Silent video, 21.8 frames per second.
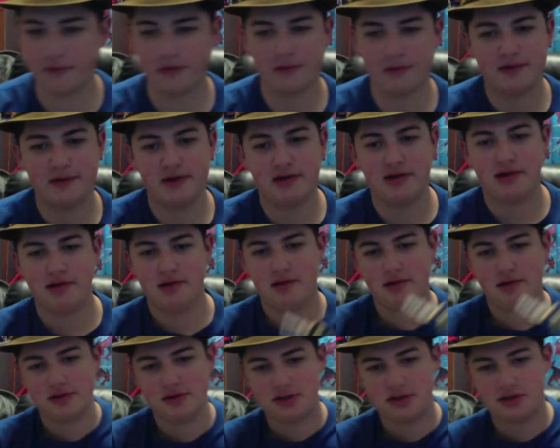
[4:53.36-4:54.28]
will be
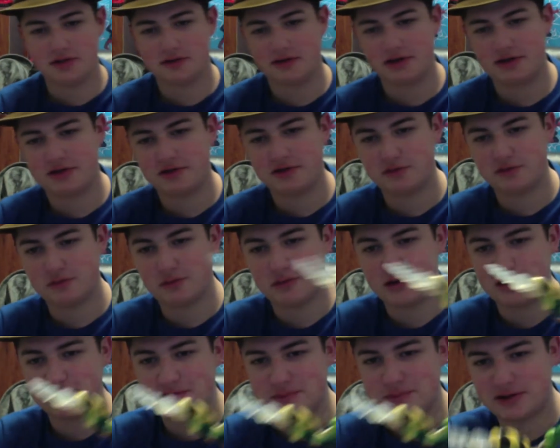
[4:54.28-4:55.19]
Generations
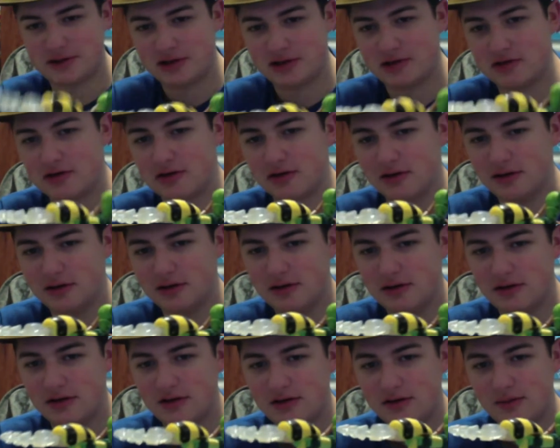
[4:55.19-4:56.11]
Waspinator
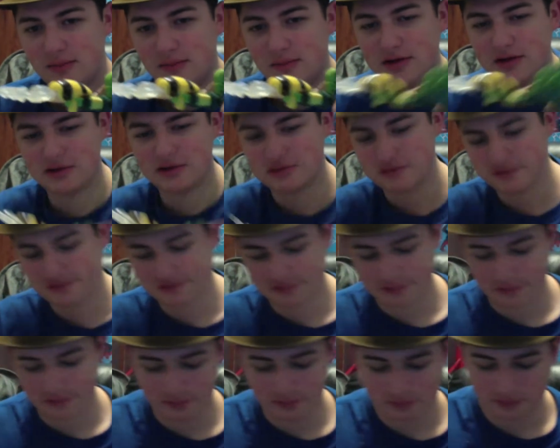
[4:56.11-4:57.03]
because he's
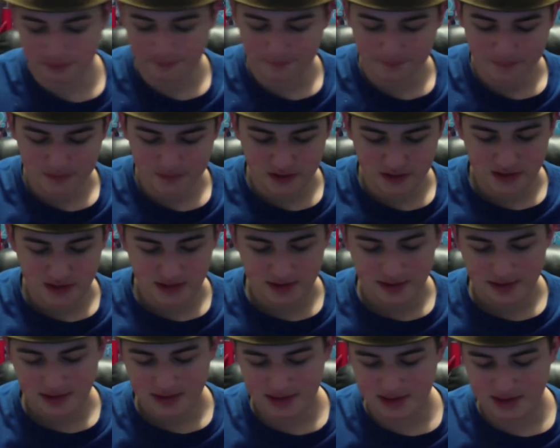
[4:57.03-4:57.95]
so cool.
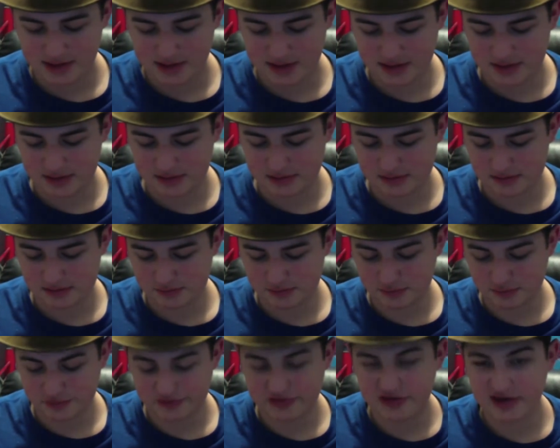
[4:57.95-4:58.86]
And
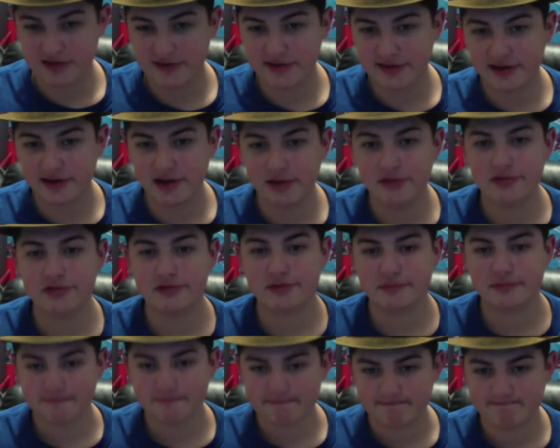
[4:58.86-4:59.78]
we'll see how that goes.
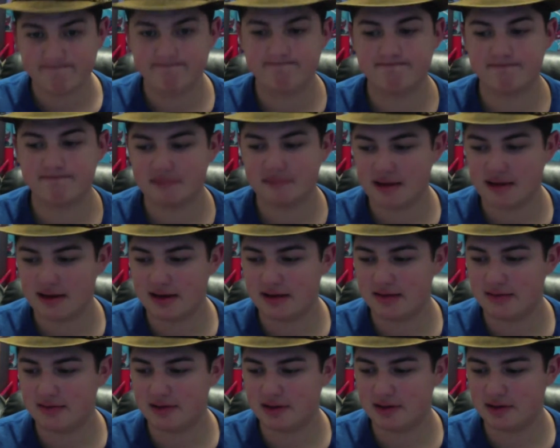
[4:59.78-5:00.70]

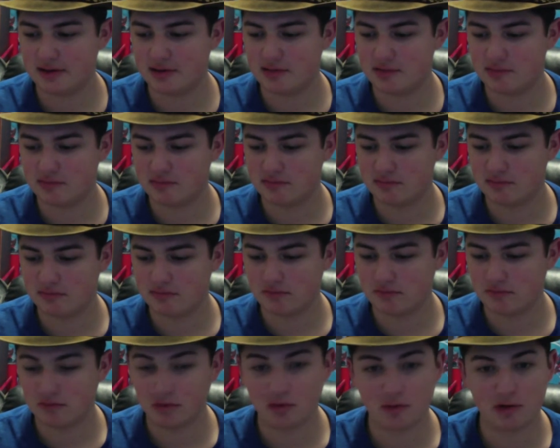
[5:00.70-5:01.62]
And then
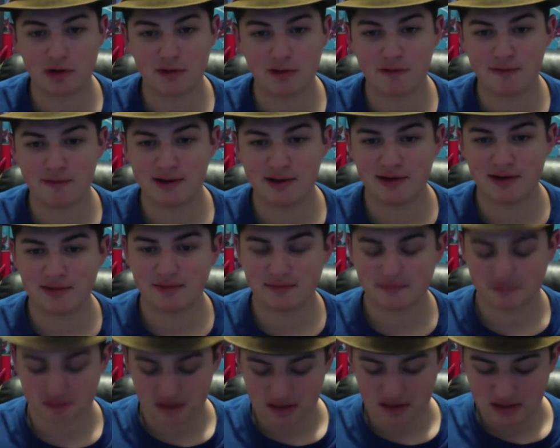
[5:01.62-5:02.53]
we'll work from there.
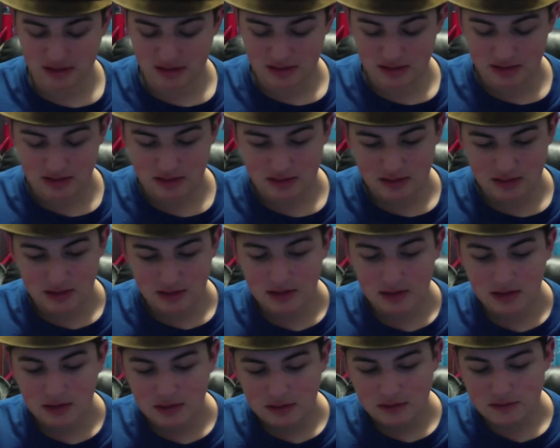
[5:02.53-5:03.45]

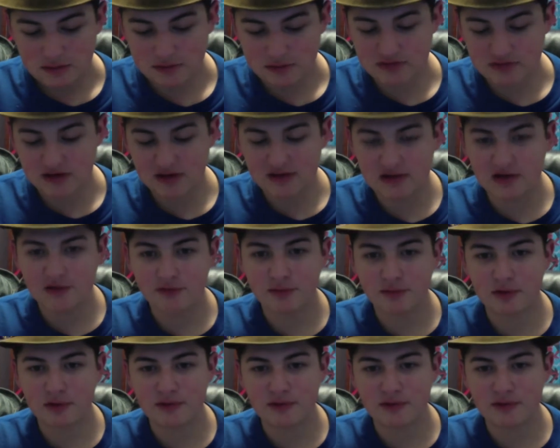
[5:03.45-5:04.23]
So stay tuned for more